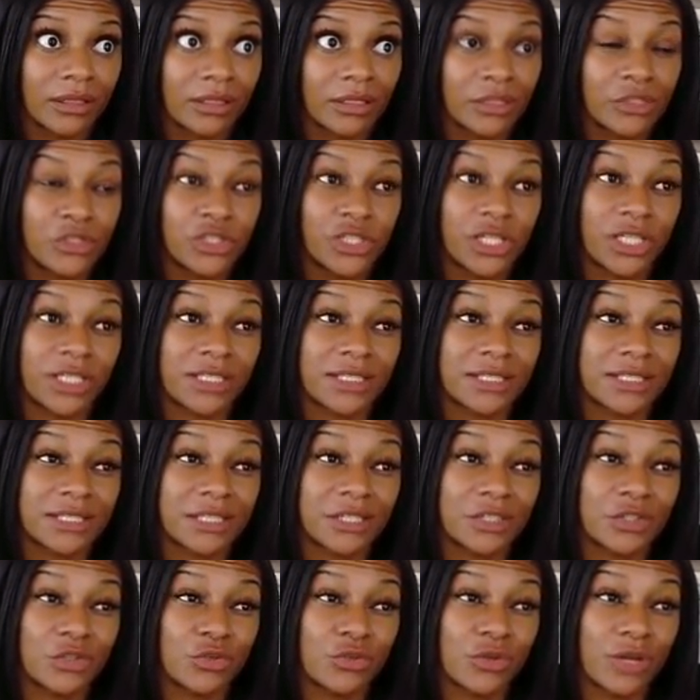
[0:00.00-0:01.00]
jealousy
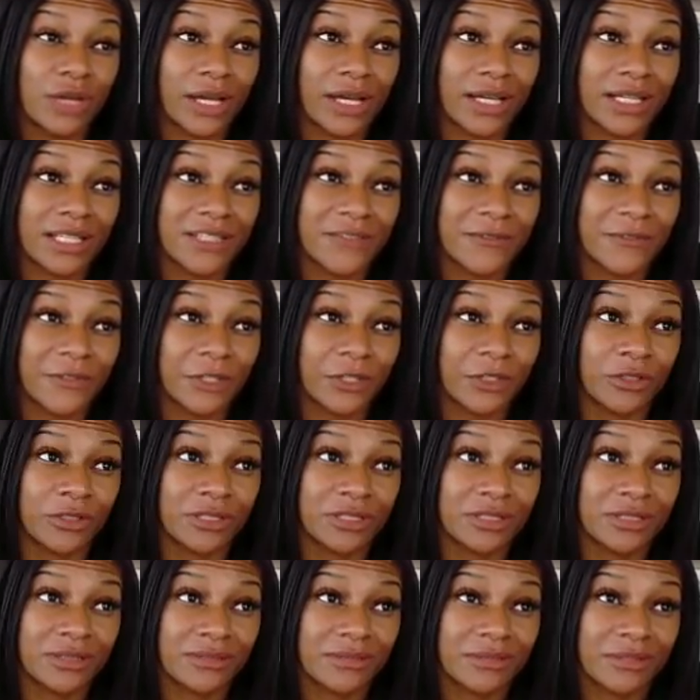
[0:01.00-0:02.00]
you guys
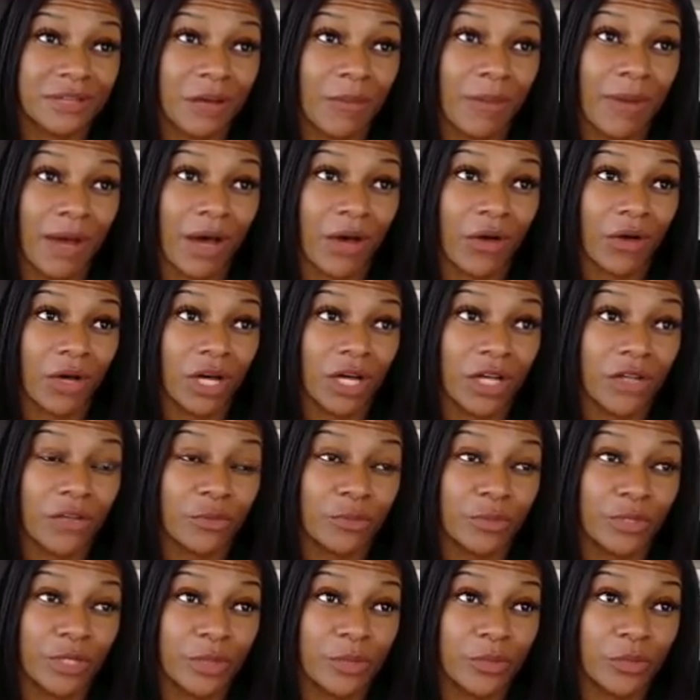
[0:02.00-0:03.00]
felt about other
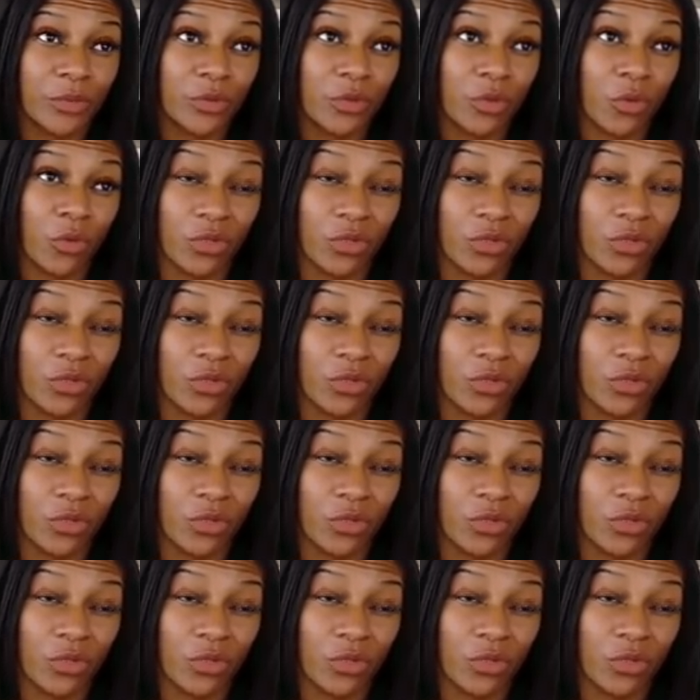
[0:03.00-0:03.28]
people